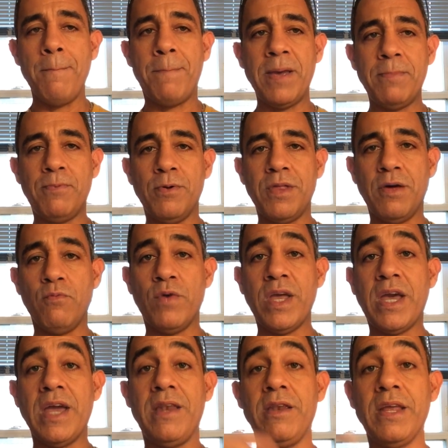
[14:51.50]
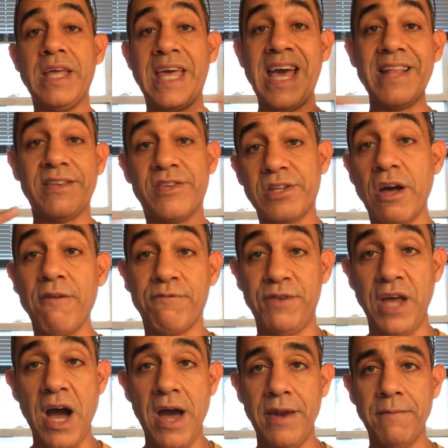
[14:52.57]
people that we can get stuff
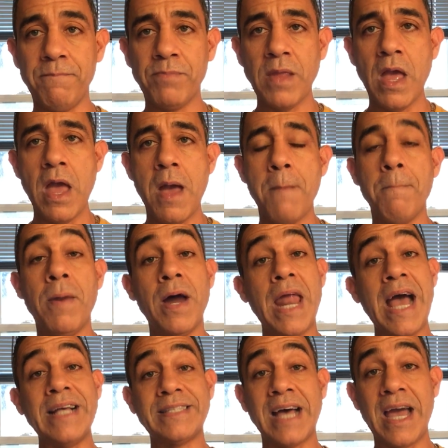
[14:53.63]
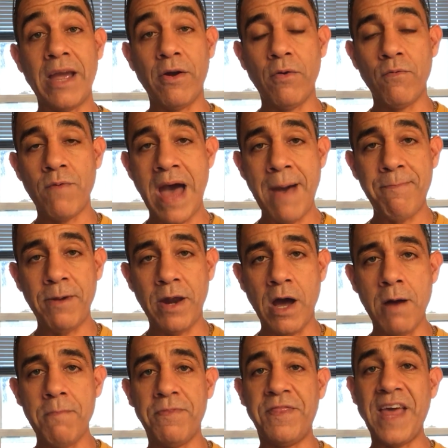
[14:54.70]
done. But as I wrap it
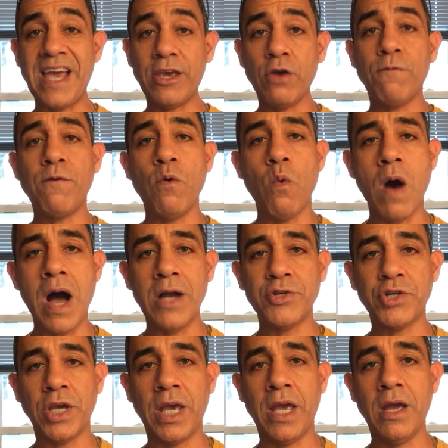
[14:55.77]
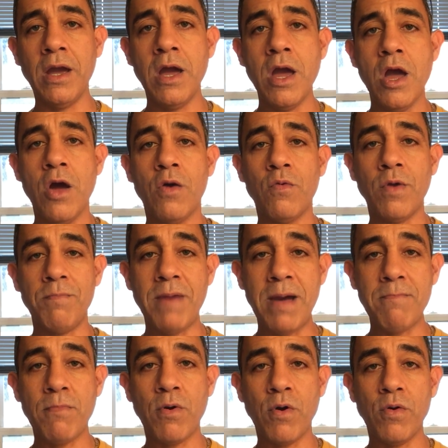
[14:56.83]
up, thank you for watching.
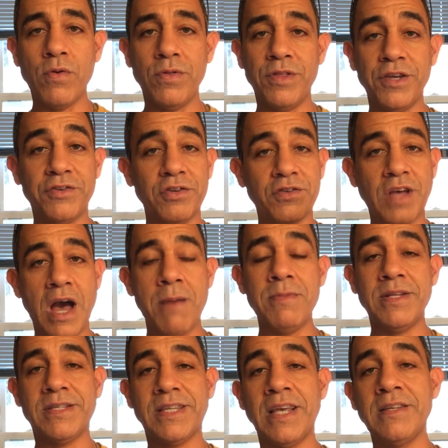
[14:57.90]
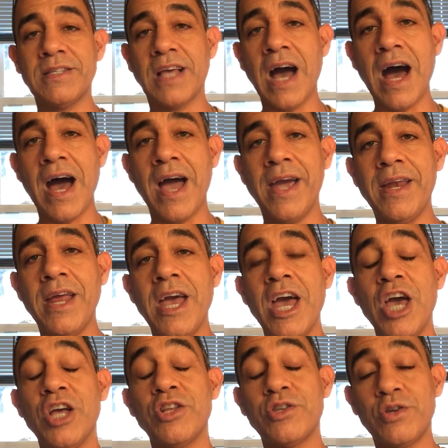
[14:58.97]
Remember, this is Common Sense Guide
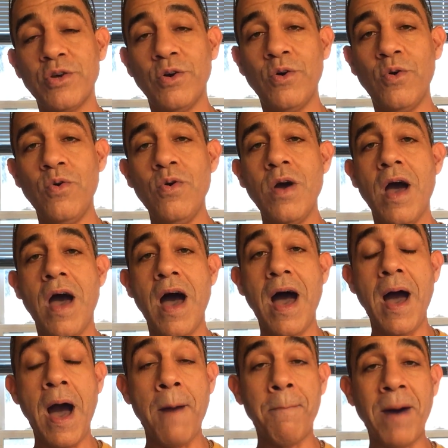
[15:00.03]
to a